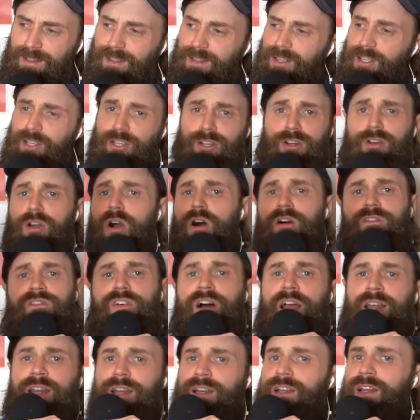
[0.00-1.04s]
You're all
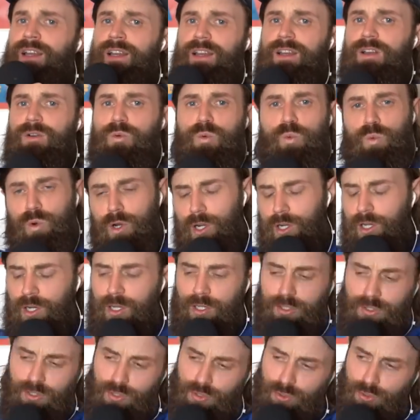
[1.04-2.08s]
invited. We're going
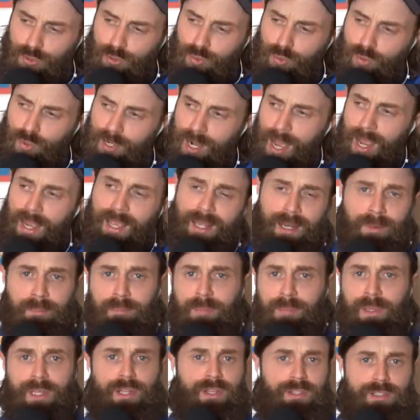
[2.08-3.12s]
to do, when I hit a
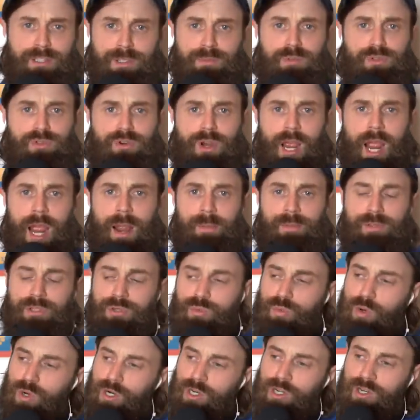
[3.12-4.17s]
million subscribers,
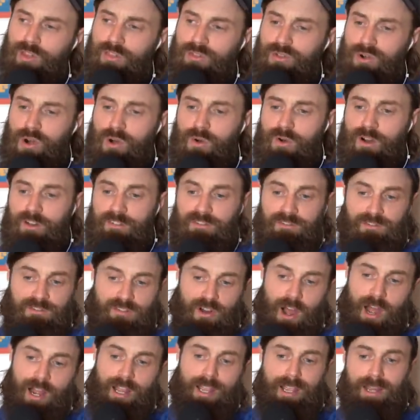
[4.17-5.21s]
we're going to throw a
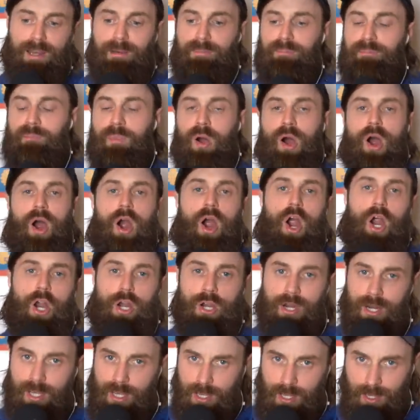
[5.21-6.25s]
fucking
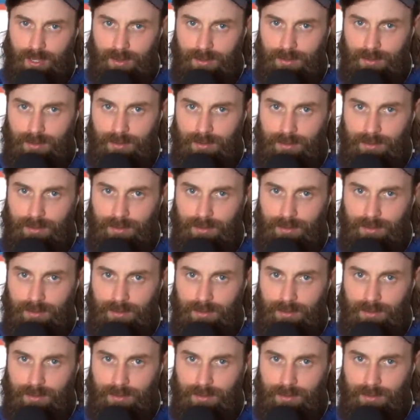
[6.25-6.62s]
party.